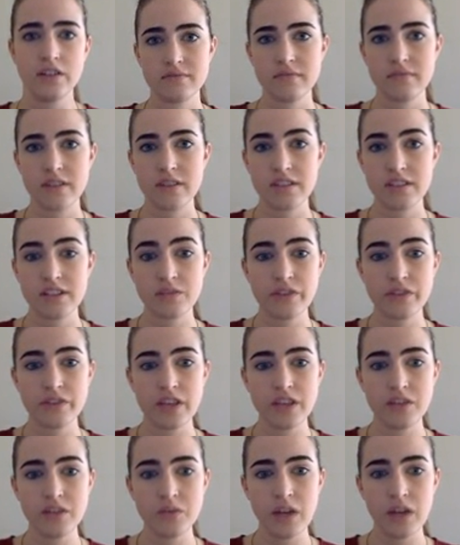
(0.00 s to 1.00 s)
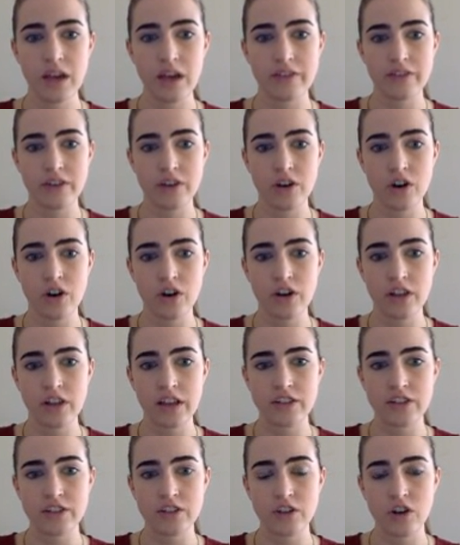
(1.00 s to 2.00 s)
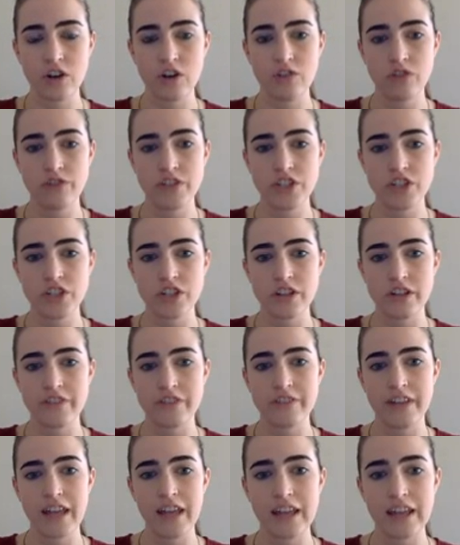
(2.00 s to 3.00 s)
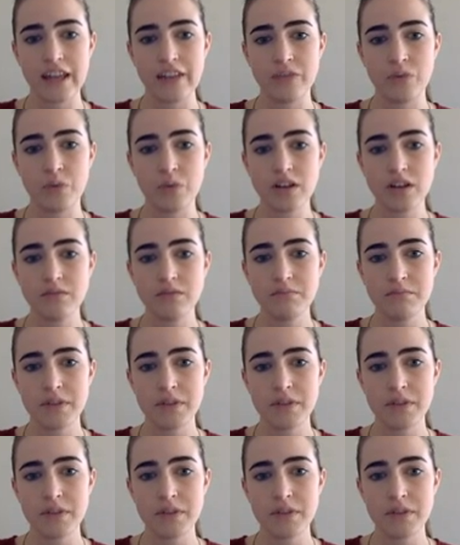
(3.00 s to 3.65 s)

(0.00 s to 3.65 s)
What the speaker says: this one over here would have a correlation coefficient of -1